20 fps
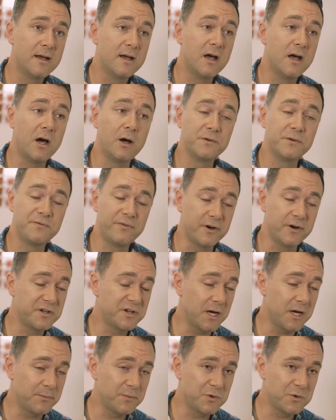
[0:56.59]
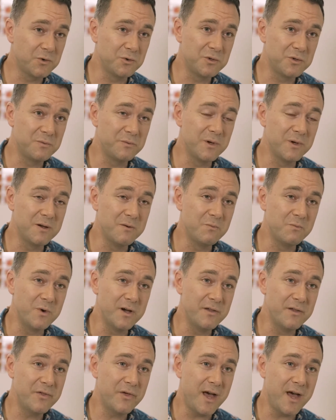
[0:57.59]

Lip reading: I was very sceptical to begin with,